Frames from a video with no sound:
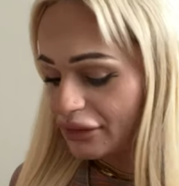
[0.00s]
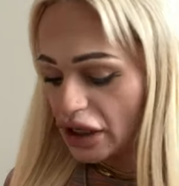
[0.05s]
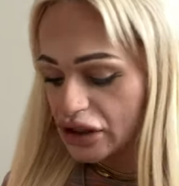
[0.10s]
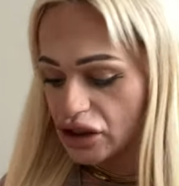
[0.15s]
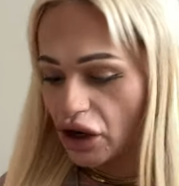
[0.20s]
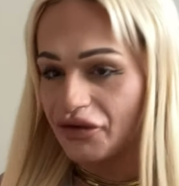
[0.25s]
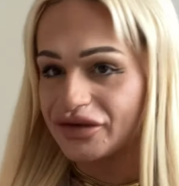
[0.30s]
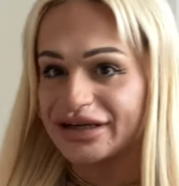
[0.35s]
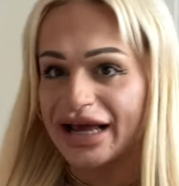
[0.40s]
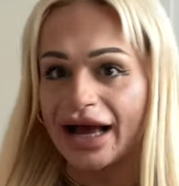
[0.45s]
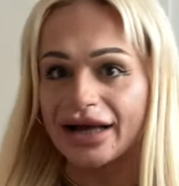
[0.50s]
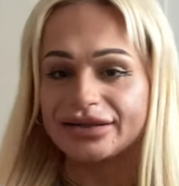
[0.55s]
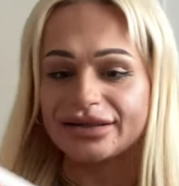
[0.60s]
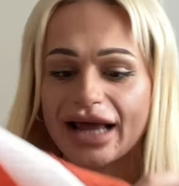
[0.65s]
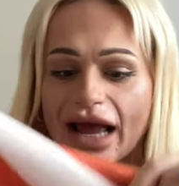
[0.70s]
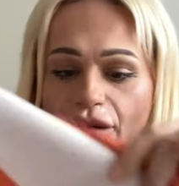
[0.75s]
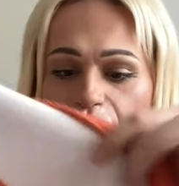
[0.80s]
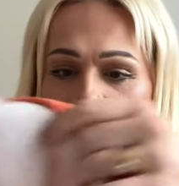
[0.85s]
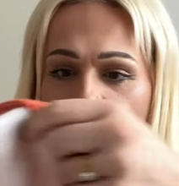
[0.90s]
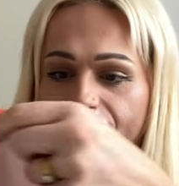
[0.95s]
So obviously, I have to
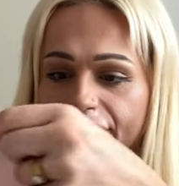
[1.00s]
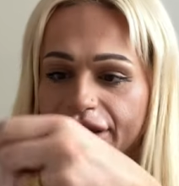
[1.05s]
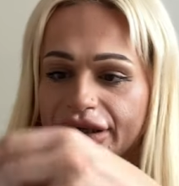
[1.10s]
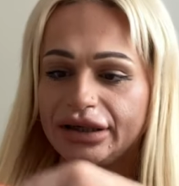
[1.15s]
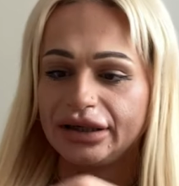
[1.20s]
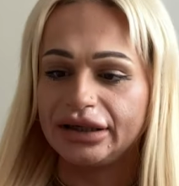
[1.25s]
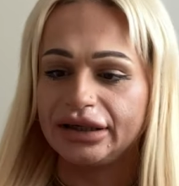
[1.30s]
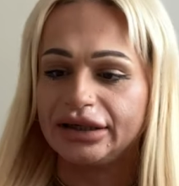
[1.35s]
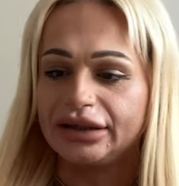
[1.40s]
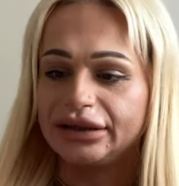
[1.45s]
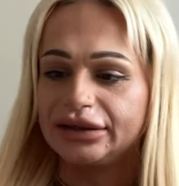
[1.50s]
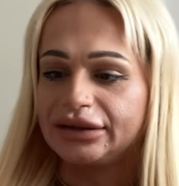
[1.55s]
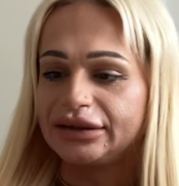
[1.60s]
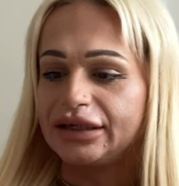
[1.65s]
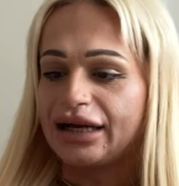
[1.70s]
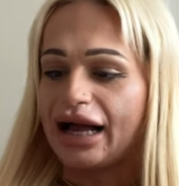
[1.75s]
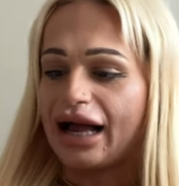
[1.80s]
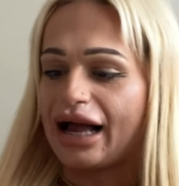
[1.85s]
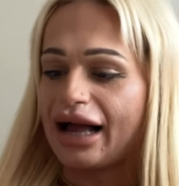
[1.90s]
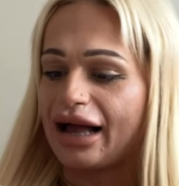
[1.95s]
get one
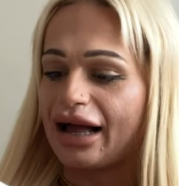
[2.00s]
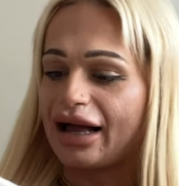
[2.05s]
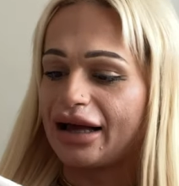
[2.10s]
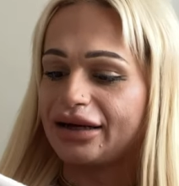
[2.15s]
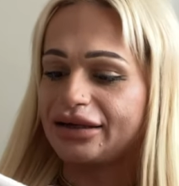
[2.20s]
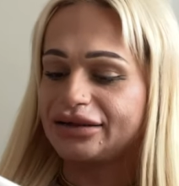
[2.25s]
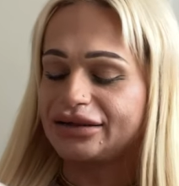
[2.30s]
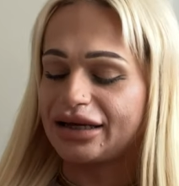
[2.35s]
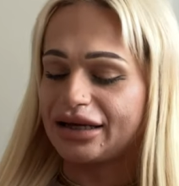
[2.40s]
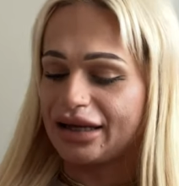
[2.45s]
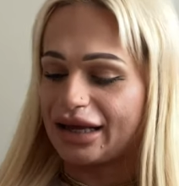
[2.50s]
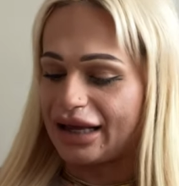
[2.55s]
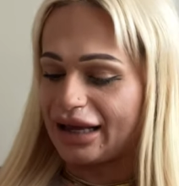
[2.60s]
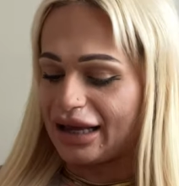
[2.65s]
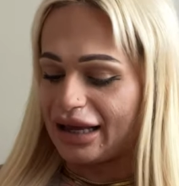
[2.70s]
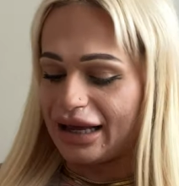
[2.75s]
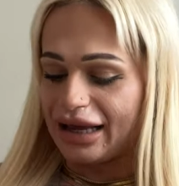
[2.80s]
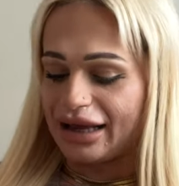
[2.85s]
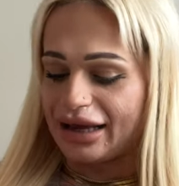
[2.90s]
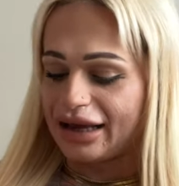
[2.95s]
and
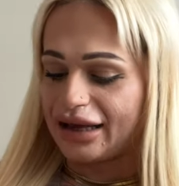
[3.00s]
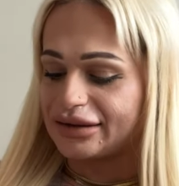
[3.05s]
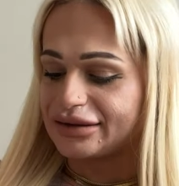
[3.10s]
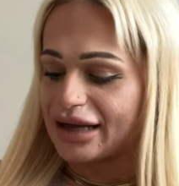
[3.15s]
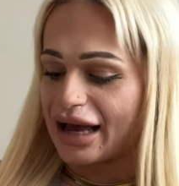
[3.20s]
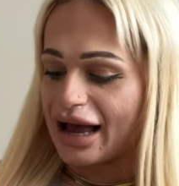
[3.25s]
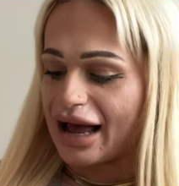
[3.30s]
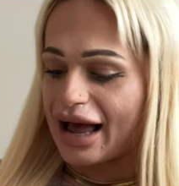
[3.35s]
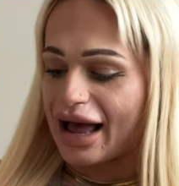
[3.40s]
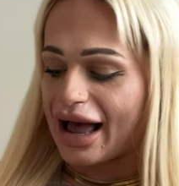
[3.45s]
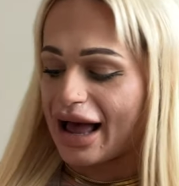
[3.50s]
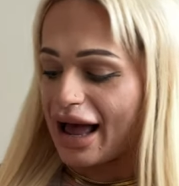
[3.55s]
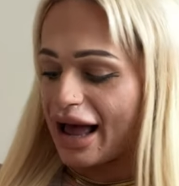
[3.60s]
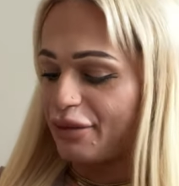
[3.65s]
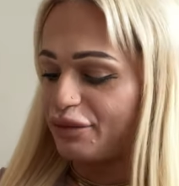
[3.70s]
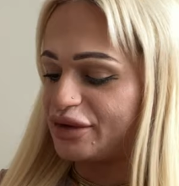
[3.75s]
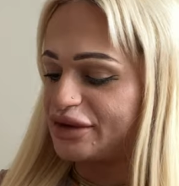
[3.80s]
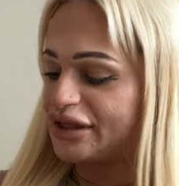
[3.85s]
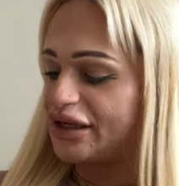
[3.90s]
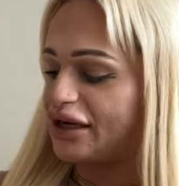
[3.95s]
it is
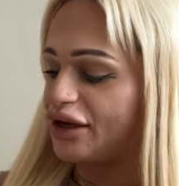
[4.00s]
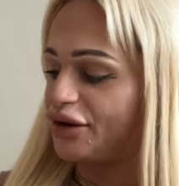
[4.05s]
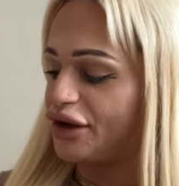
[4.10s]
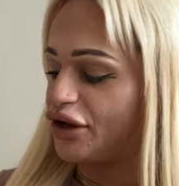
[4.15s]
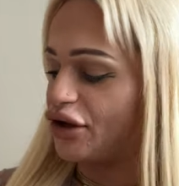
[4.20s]
absolutely